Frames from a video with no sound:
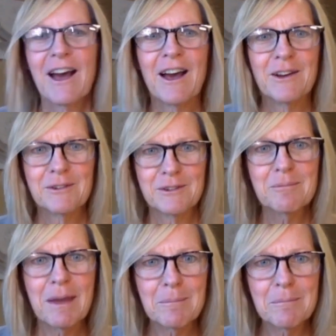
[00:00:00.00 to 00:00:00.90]

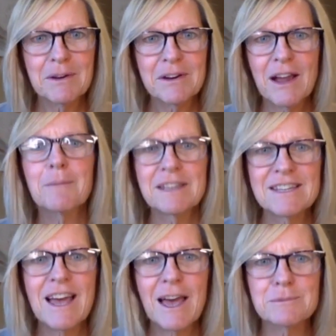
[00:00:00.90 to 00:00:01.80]
Remember how many
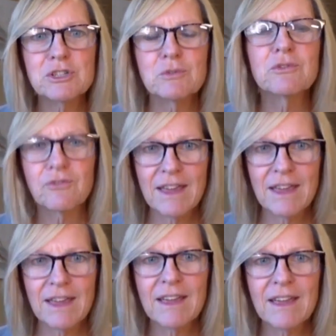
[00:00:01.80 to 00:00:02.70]
times you
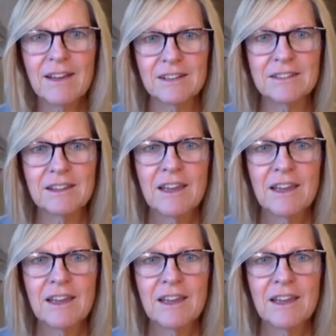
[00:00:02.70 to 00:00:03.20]
failed,